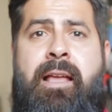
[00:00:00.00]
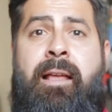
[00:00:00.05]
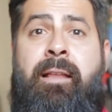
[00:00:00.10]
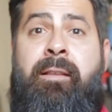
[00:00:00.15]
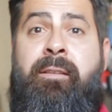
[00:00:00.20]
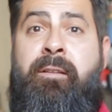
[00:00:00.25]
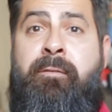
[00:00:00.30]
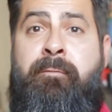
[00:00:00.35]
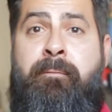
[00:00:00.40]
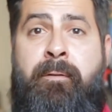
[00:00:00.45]

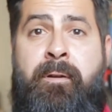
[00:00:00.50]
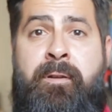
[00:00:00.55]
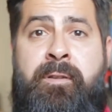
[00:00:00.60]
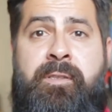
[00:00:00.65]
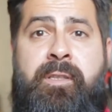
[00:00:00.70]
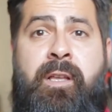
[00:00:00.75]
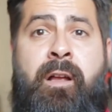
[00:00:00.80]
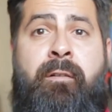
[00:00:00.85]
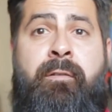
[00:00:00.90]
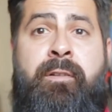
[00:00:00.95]
and the
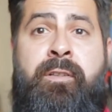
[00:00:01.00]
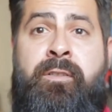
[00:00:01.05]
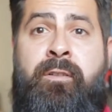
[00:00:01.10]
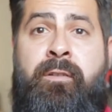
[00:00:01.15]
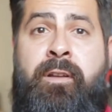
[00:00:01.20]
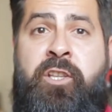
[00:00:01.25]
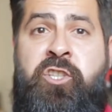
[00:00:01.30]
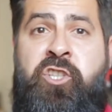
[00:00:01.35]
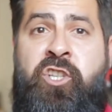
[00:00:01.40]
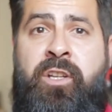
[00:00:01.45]
first
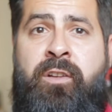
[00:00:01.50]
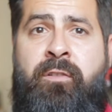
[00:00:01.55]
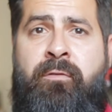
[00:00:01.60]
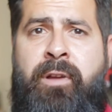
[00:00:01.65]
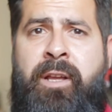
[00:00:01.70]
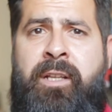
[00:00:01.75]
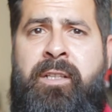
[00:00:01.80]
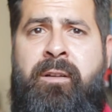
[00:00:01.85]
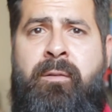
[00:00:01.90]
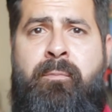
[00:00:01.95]
Arizona
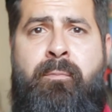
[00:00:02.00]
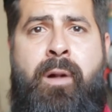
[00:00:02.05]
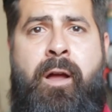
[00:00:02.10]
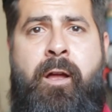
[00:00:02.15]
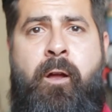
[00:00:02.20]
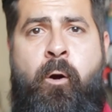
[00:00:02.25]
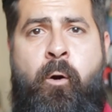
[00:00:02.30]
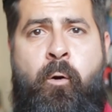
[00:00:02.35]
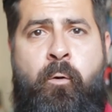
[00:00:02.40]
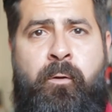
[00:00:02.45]
generator by
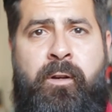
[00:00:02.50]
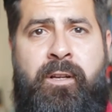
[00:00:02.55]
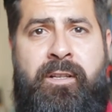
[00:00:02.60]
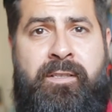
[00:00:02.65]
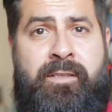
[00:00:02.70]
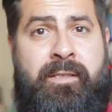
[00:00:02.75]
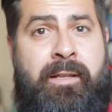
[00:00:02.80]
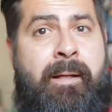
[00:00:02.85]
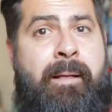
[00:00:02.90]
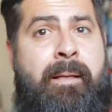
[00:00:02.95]
August.